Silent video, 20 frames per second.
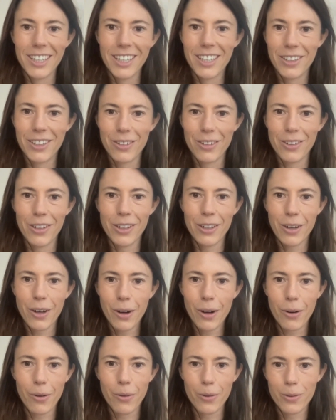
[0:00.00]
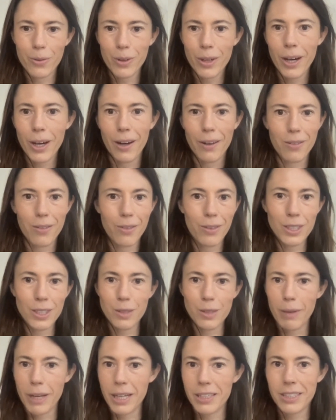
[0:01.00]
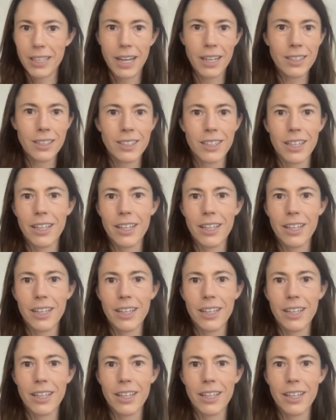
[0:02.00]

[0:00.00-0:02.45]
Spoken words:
And you're like, oh, yeah, this makes sense.